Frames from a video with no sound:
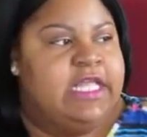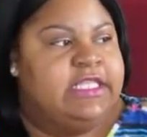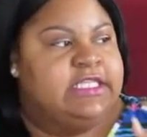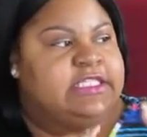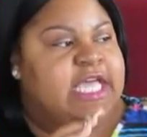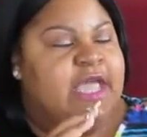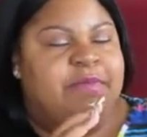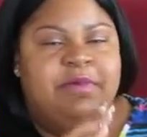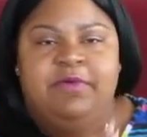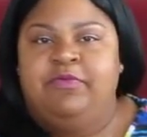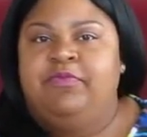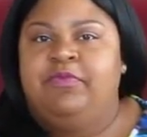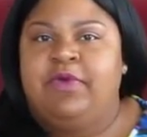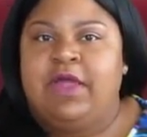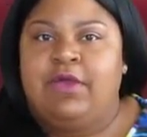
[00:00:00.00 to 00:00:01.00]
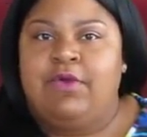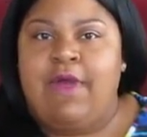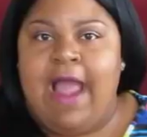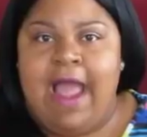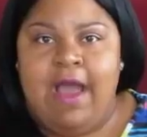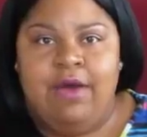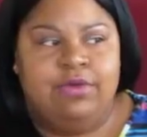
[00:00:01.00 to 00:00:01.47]
the type of
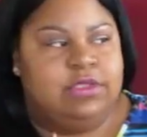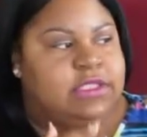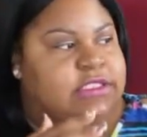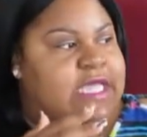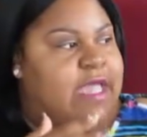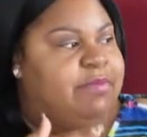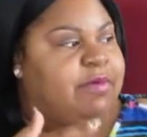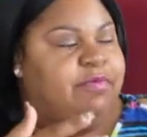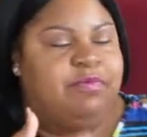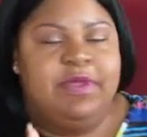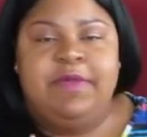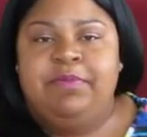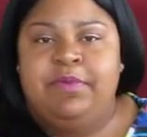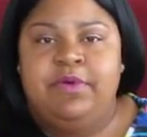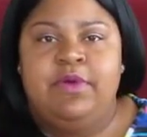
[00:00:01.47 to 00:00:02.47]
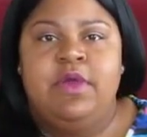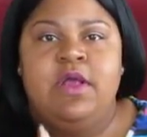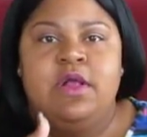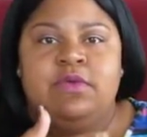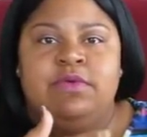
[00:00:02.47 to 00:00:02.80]
crowd, the type of people